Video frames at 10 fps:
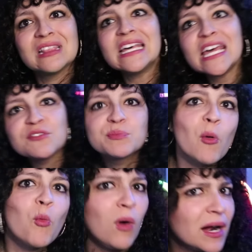lived,
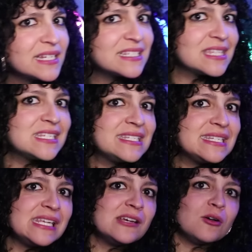but what is the
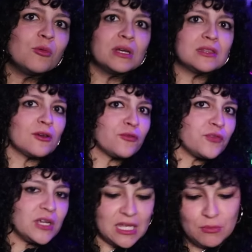deal with the
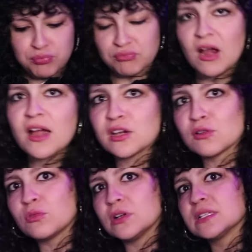freaking
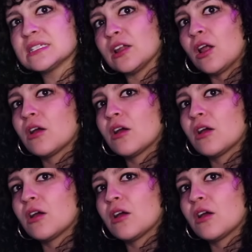Briarwoods and